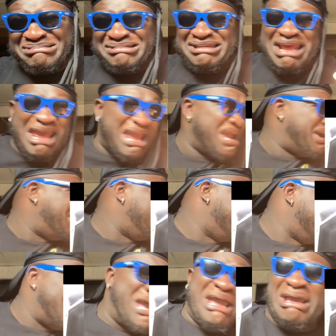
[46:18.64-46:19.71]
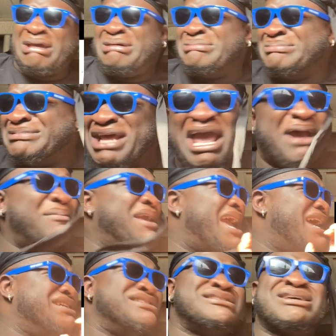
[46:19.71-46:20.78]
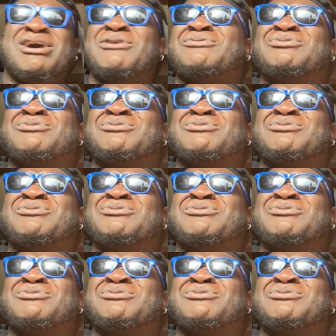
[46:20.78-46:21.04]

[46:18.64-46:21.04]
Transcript: Damn. He ain't just go